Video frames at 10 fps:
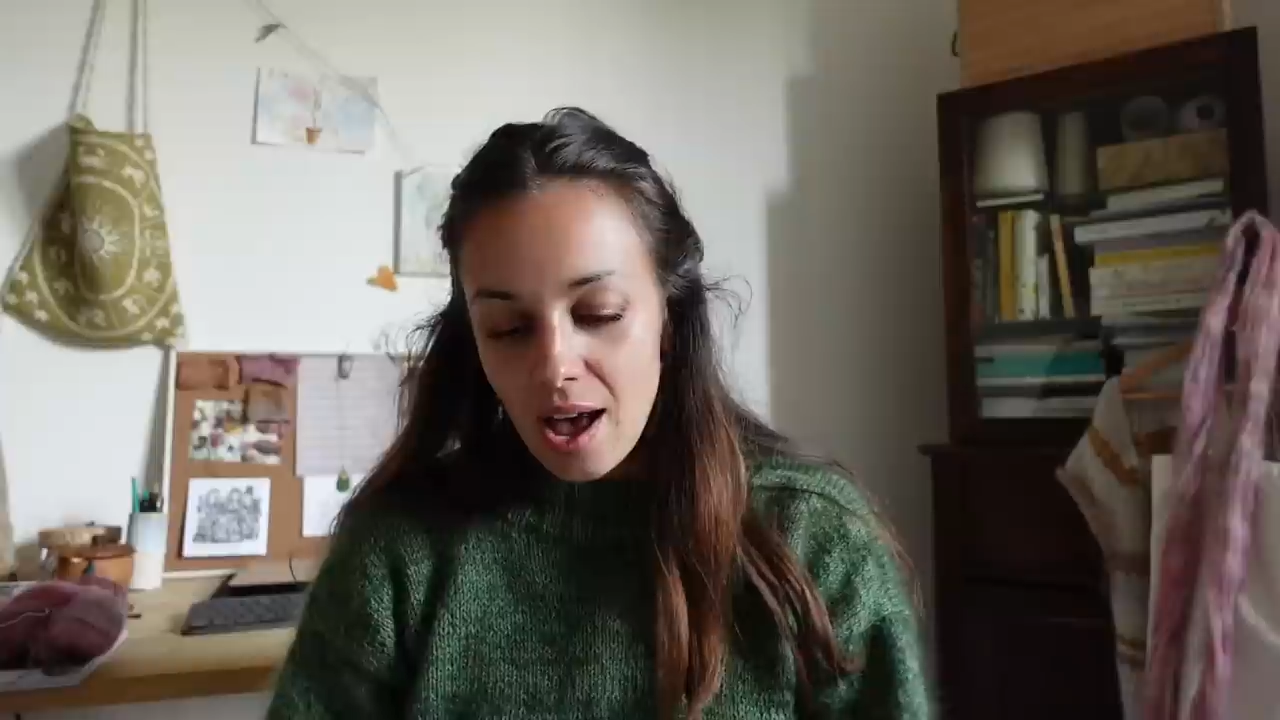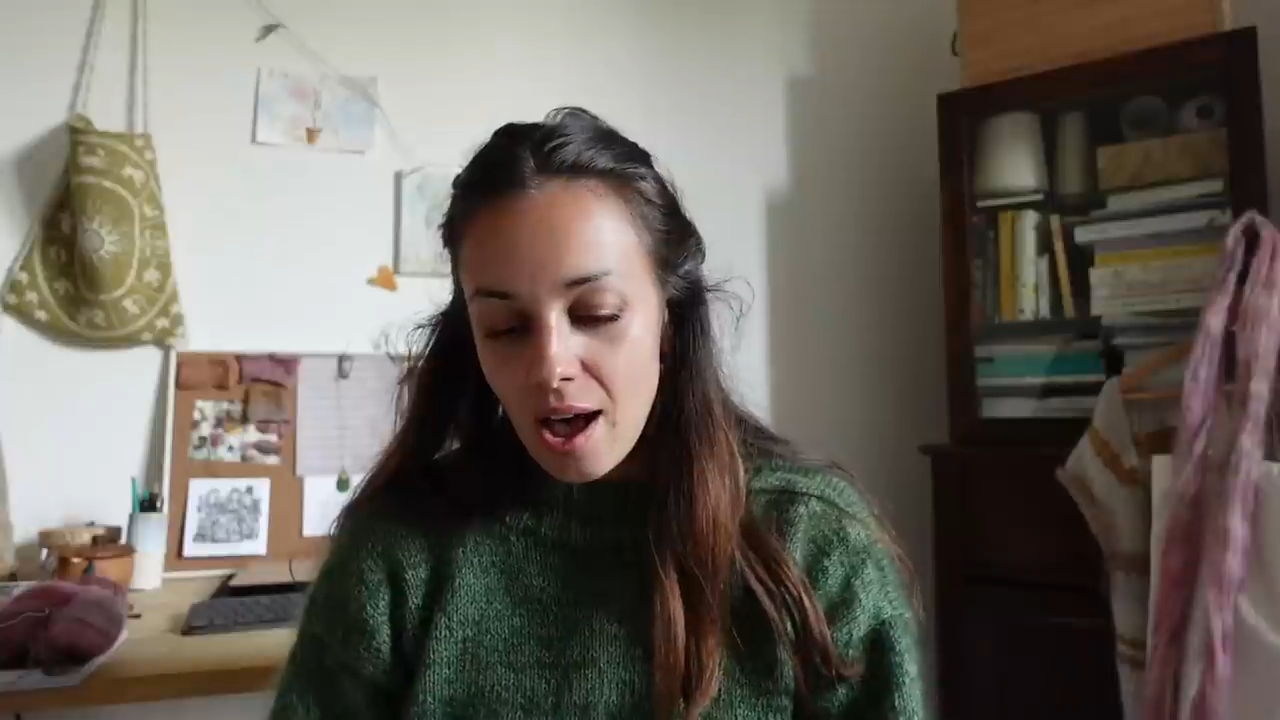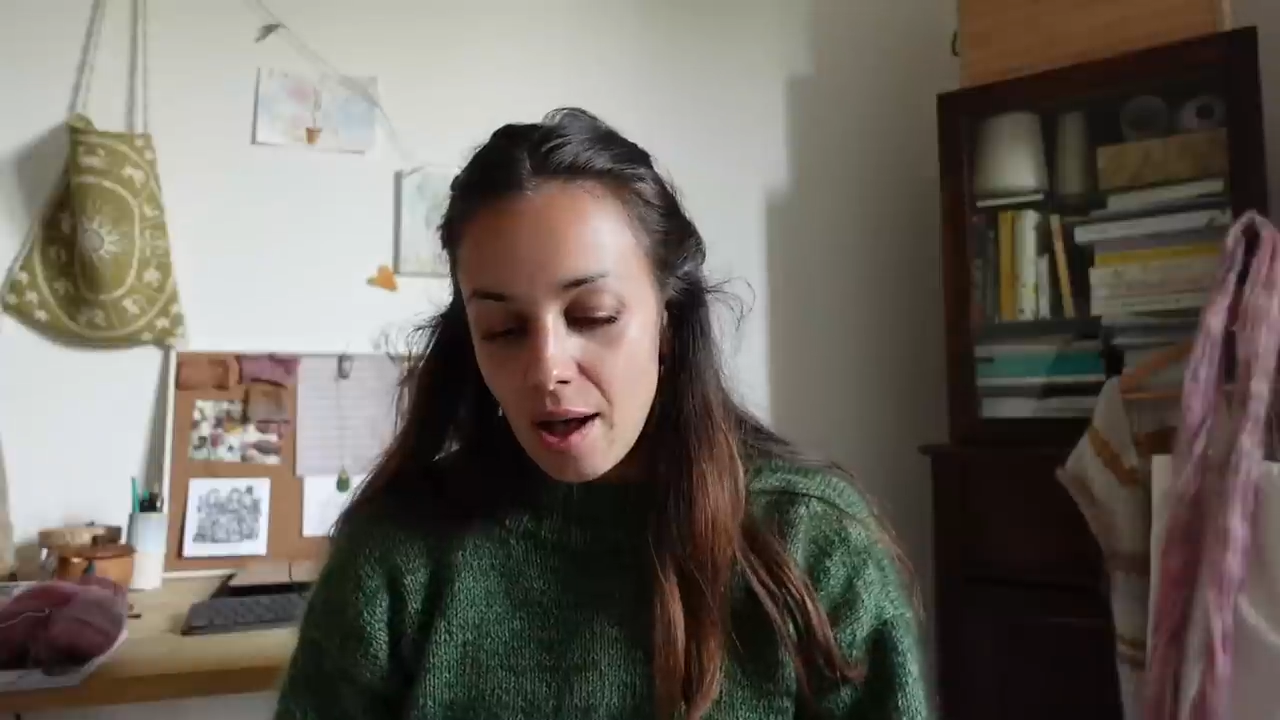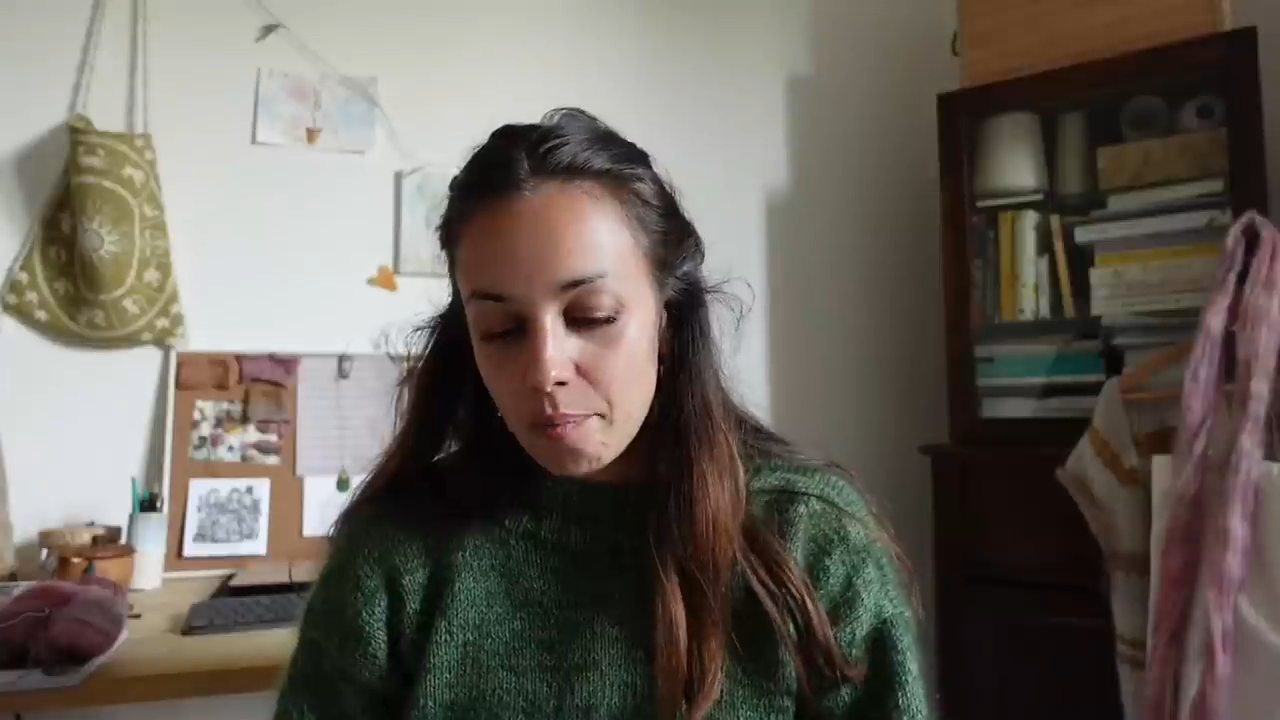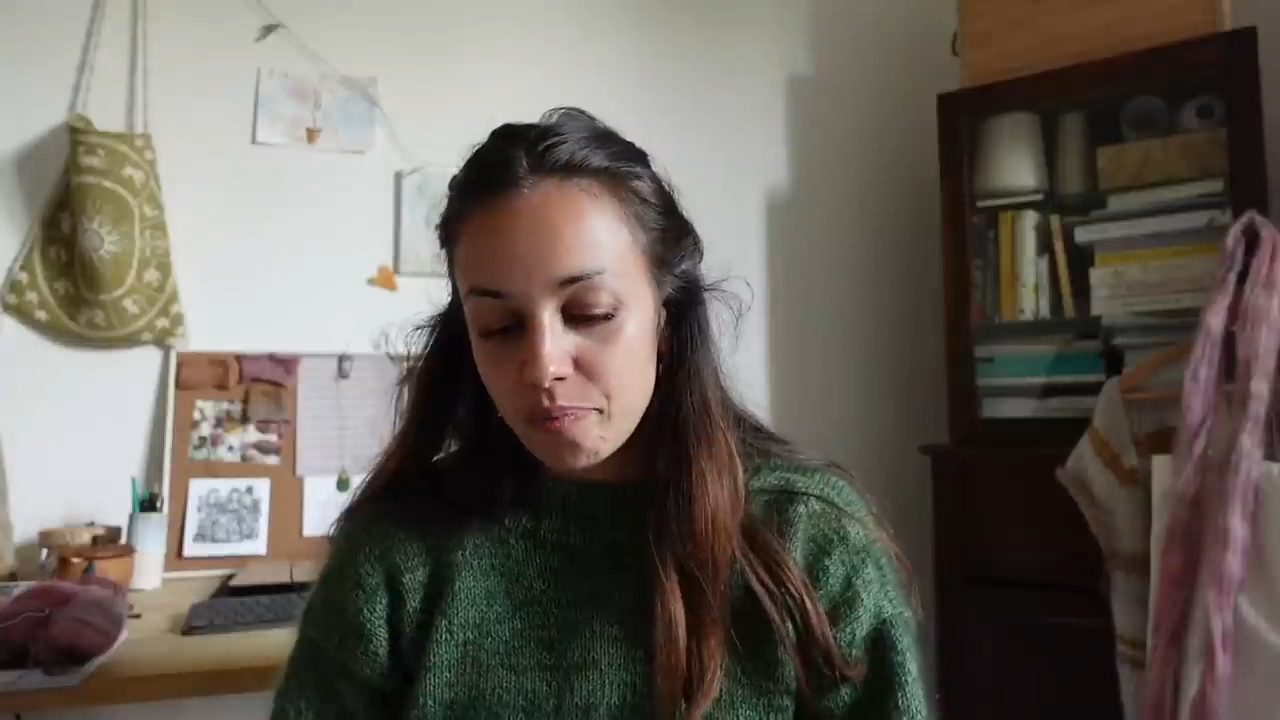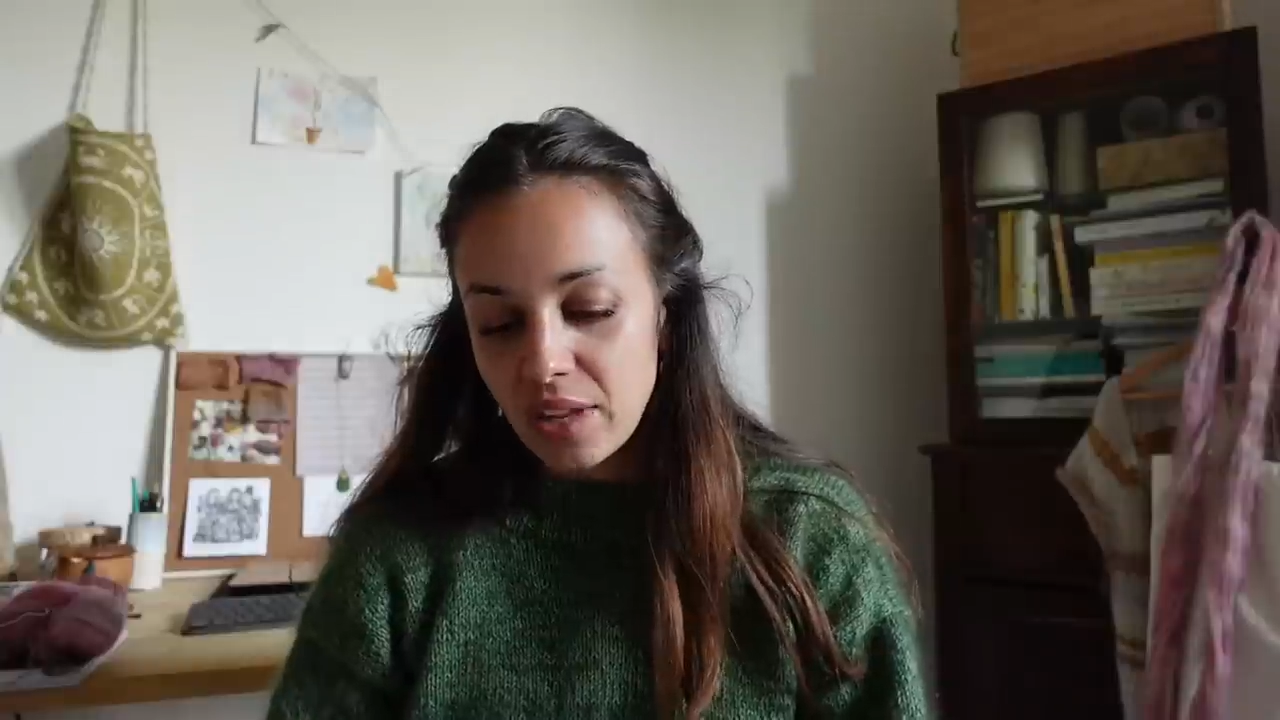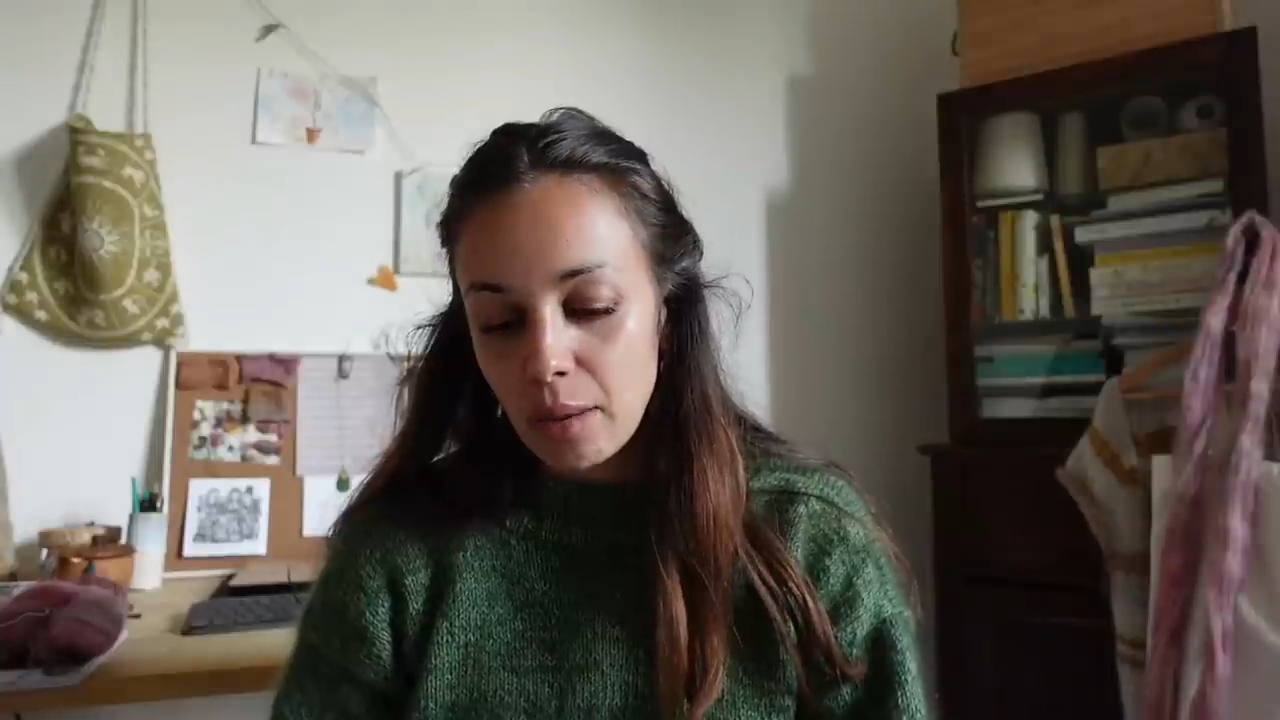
um,